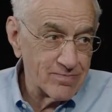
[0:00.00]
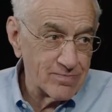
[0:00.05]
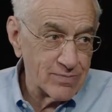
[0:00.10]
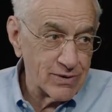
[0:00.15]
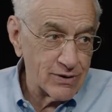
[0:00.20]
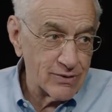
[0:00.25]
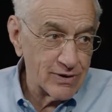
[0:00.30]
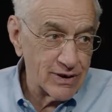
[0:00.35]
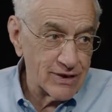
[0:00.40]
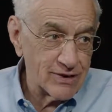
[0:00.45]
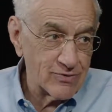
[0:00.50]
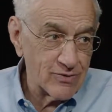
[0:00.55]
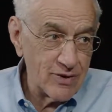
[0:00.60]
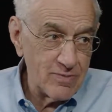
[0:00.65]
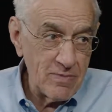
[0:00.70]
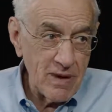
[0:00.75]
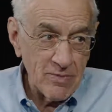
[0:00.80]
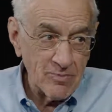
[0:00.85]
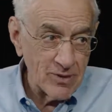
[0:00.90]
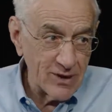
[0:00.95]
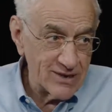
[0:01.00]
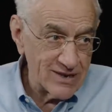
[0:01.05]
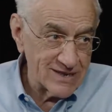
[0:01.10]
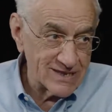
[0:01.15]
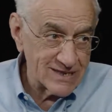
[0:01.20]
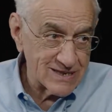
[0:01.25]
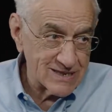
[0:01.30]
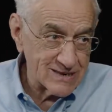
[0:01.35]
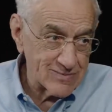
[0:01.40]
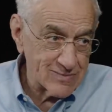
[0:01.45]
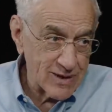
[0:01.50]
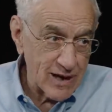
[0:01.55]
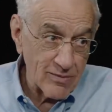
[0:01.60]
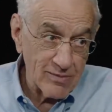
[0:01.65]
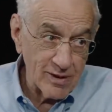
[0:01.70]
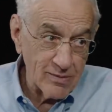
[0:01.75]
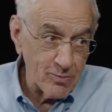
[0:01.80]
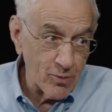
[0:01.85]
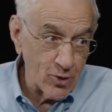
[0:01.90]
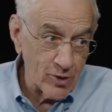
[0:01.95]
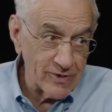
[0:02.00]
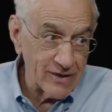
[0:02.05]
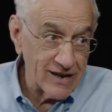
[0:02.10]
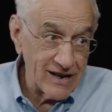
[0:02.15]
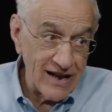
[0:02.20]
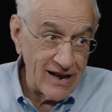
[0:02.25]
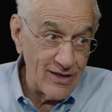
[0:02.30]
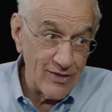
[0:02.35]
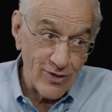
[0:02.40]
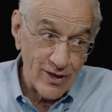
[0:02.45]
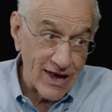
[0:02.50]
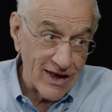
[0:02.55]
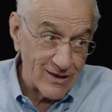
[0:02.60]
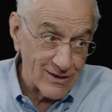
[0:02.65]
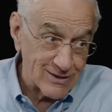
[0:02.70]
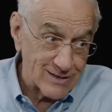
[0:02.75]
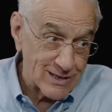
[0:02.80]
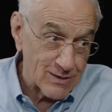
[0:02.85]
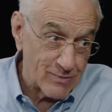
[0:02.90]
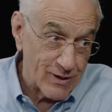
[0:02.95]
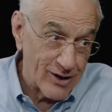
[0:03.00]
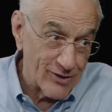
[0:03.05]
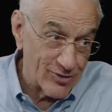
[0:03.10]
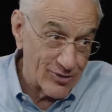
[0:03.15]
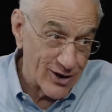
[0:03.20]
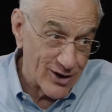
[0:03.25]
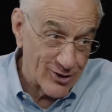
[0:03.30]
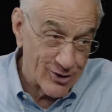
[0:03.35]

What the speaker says: period remember this probably more than anything else about their